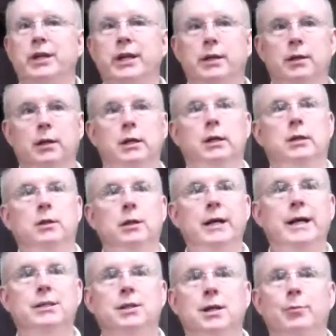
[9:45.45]
and the
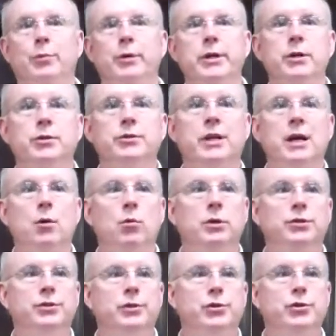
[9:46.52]
last couple of years I
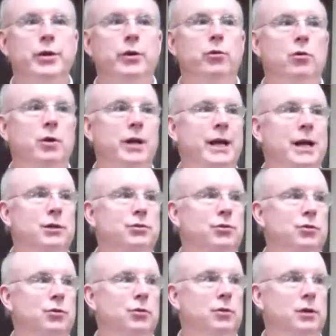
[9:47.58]
was the general
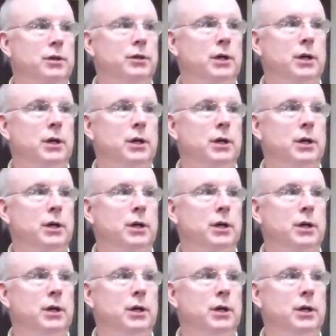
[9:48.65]
counsel,